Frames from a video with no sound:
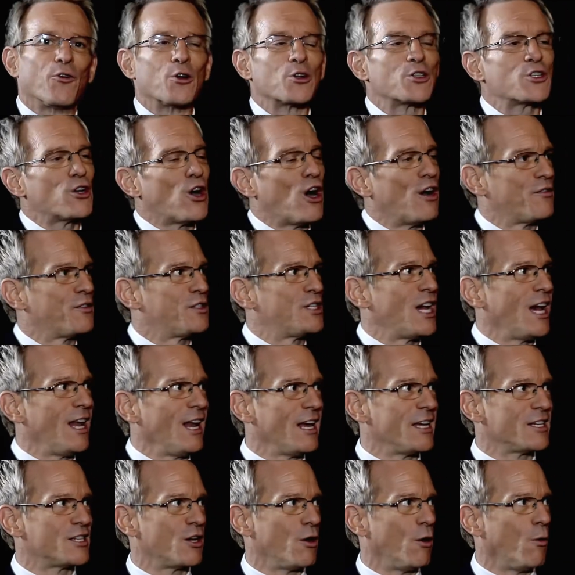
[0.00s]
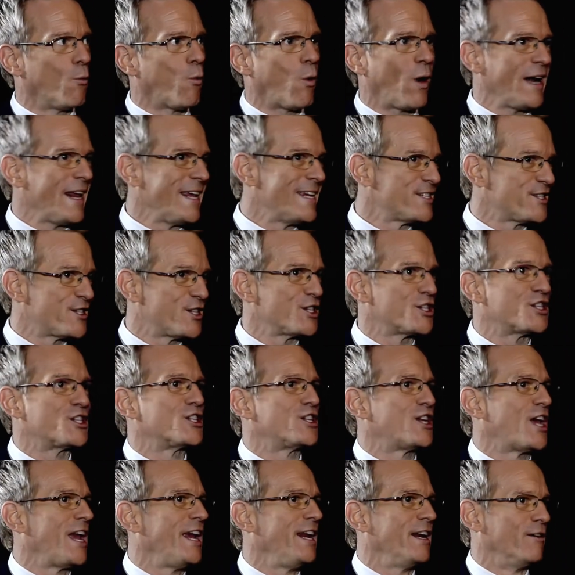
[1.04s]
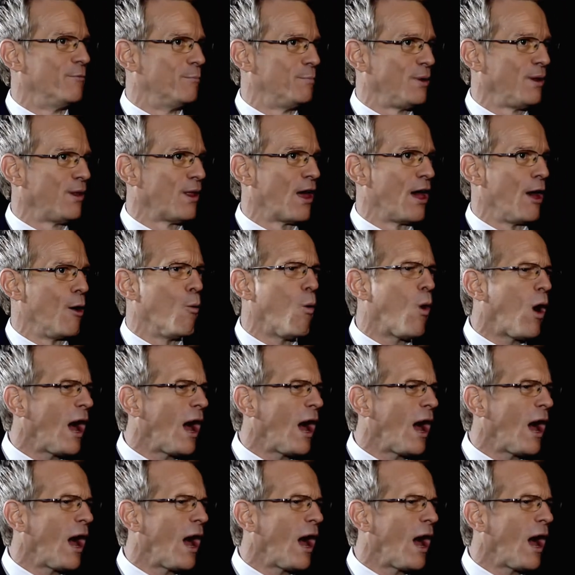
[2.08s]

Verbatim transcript: first off, tell us what is the state of play?